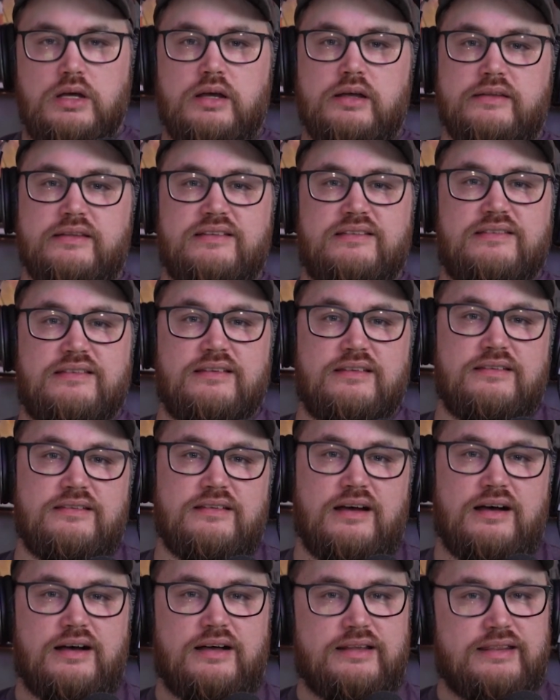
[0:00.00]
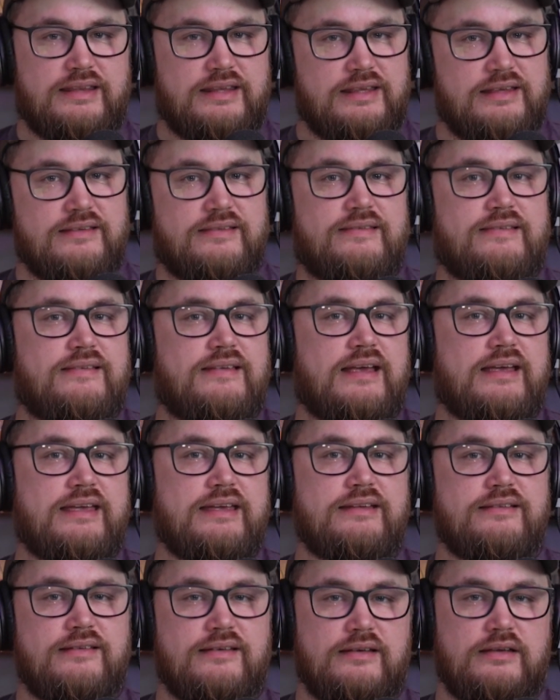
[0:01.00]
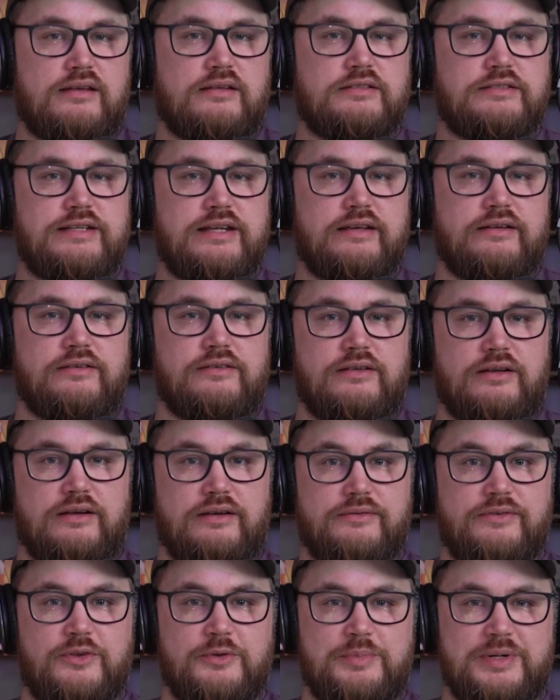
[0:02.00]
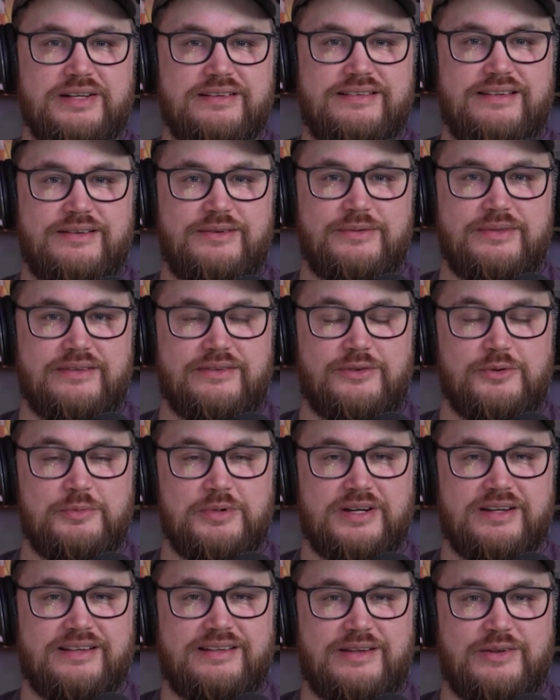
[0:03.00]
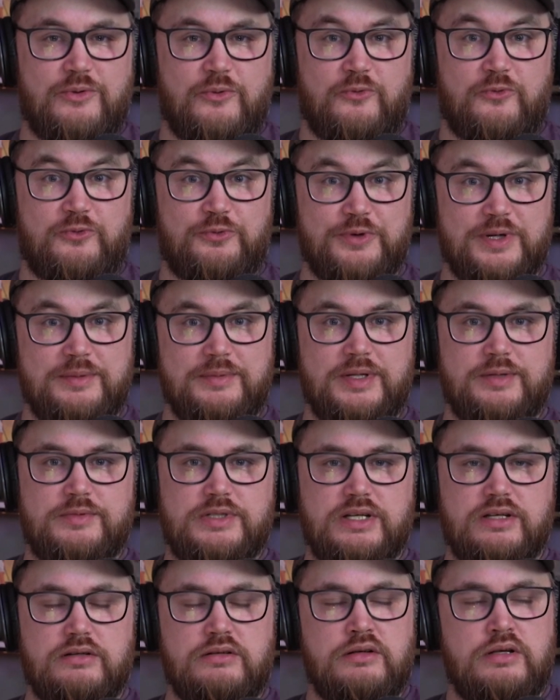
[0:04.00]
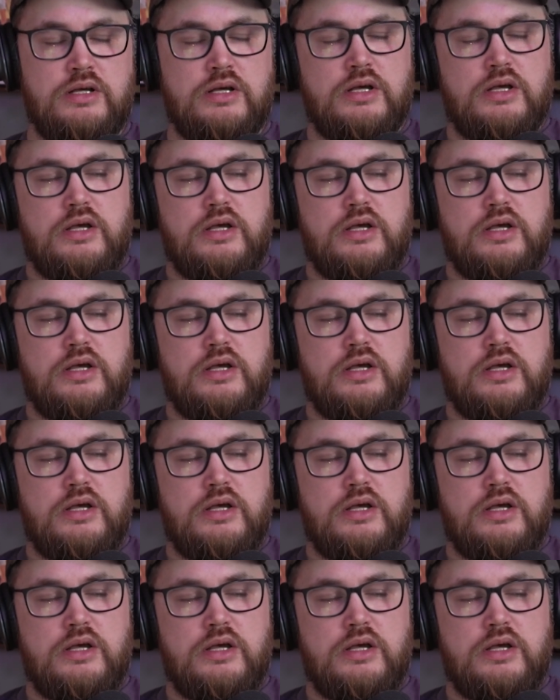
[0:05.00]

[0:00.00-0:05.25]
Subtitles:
This is on the second channel of Super Nicktendo, the Super Nicktendo Freemium channel.